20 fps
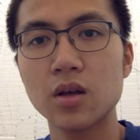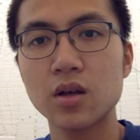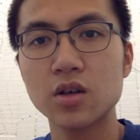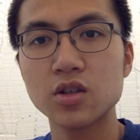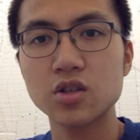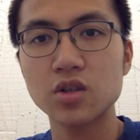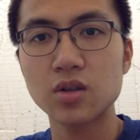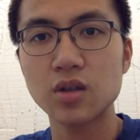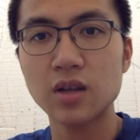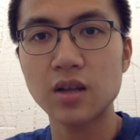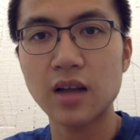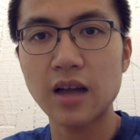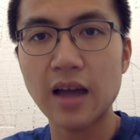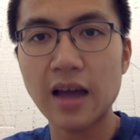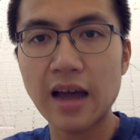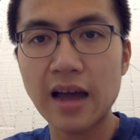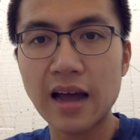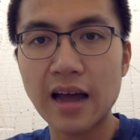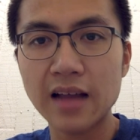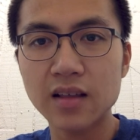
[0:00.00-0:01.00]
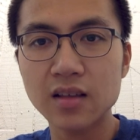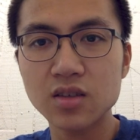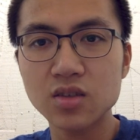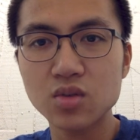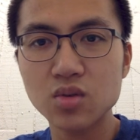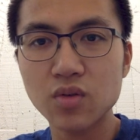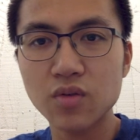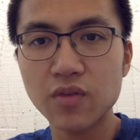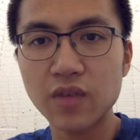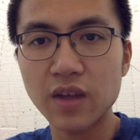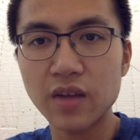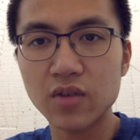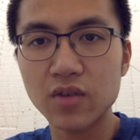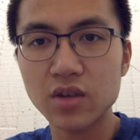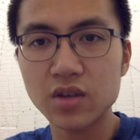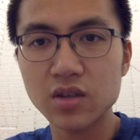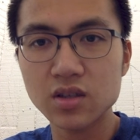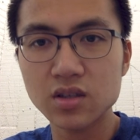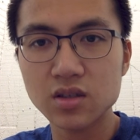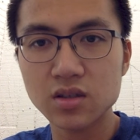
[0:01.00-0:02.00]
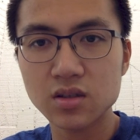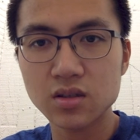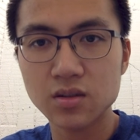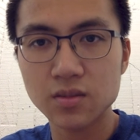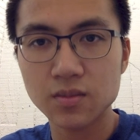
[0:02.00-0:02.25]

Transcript: So then I add this to a favorites,